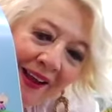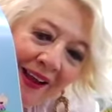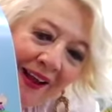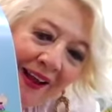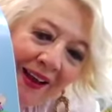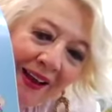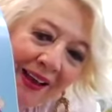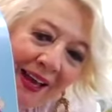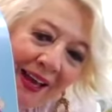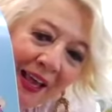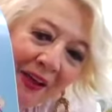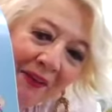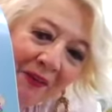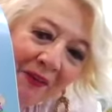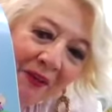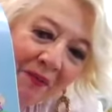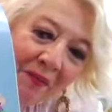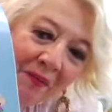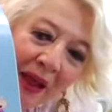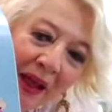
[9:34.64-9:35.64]

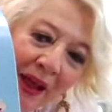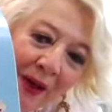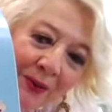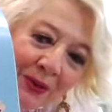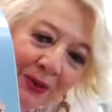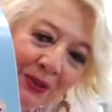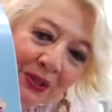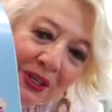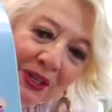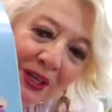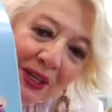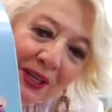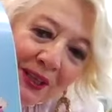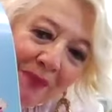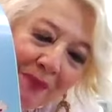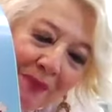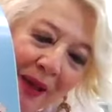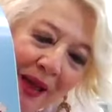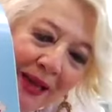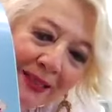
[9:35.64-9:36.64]
11 bouncing
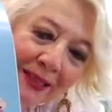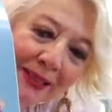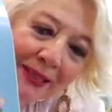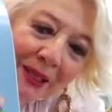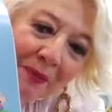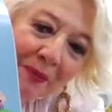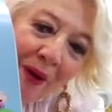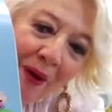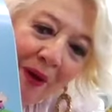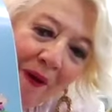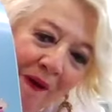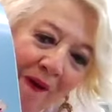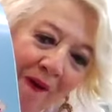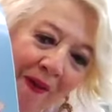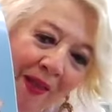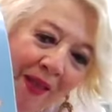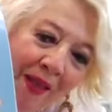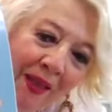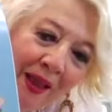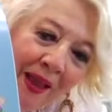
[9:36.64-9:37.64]
the
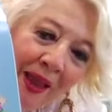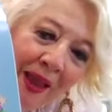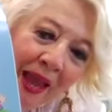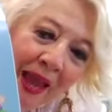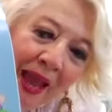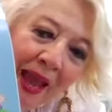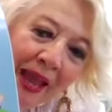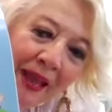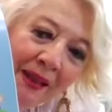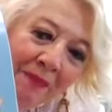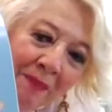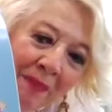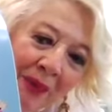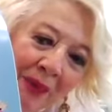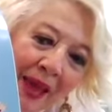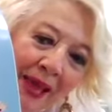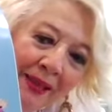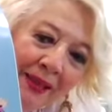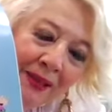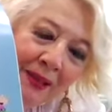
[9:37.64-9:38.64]
basketball, and
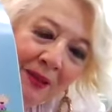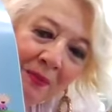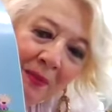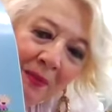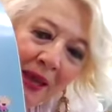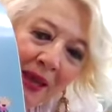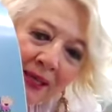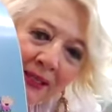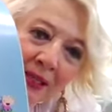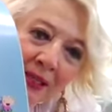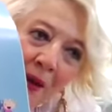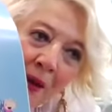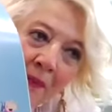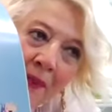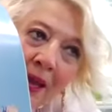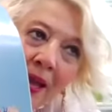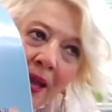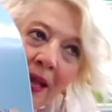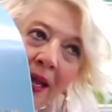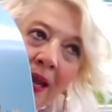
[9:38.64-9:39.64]
Mandy makes how
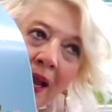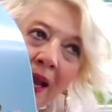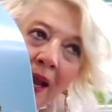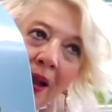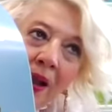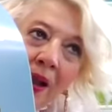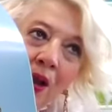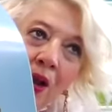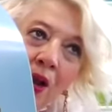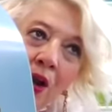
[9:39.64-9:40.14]
many?